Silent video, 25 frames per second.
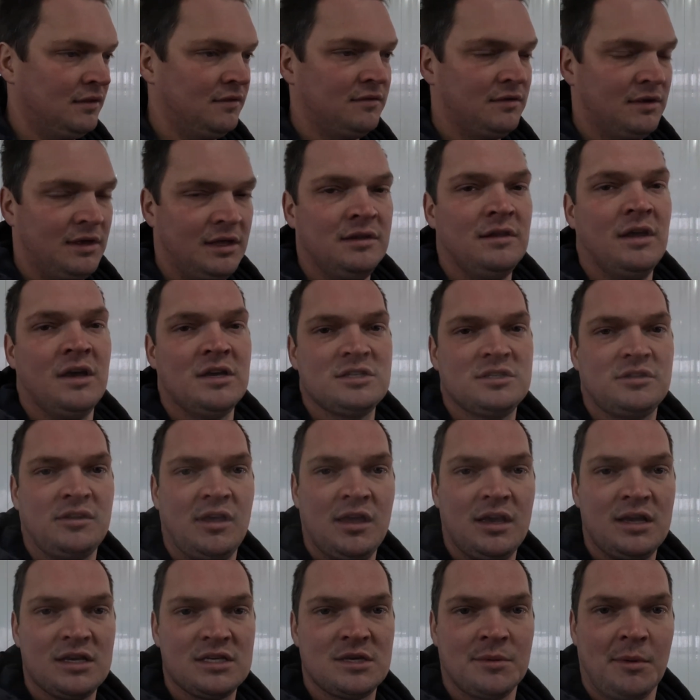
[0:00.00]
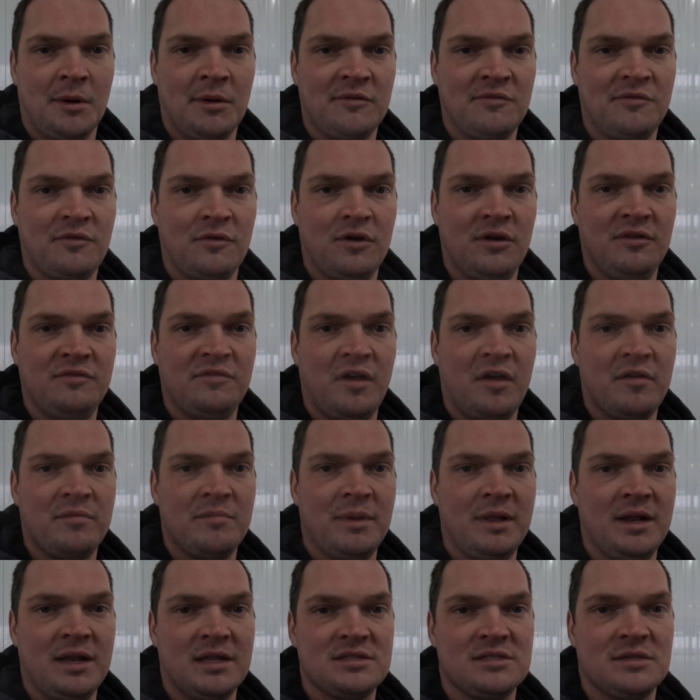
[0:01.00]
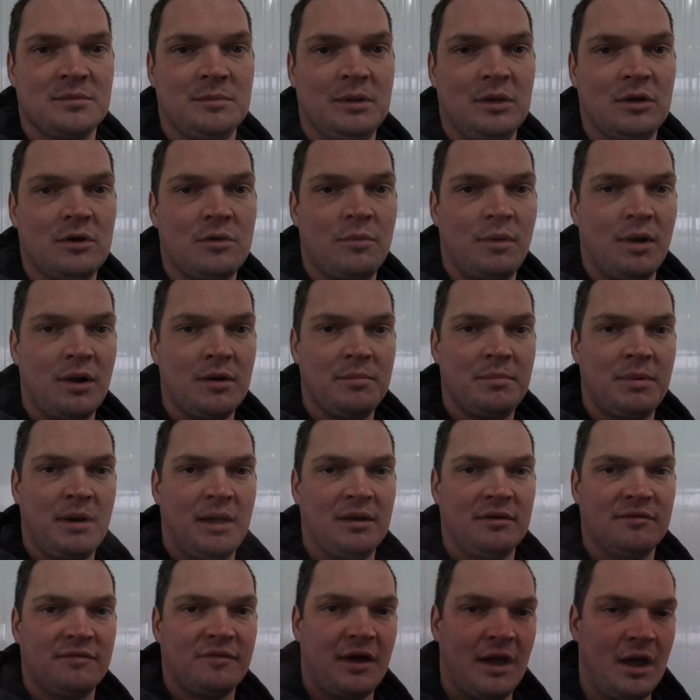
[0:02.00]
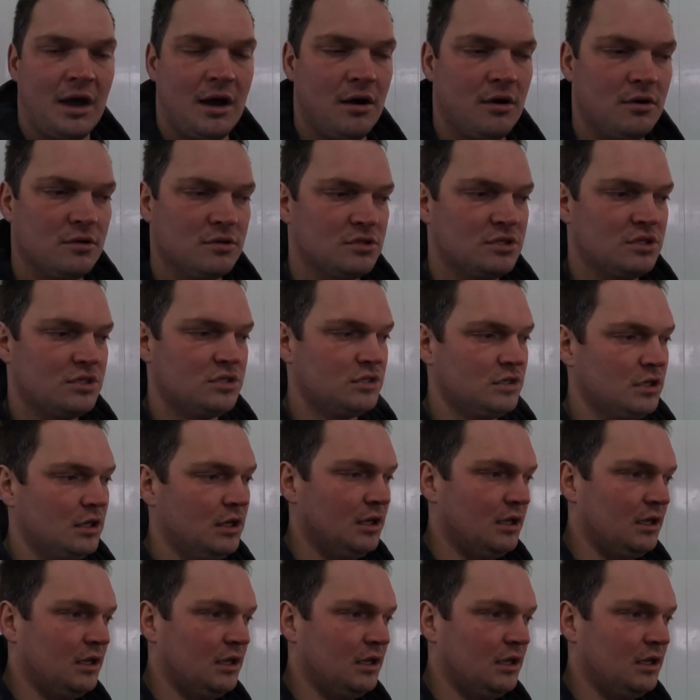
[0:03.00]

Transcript: it does take us about 45 minutes to milk one pen of cows.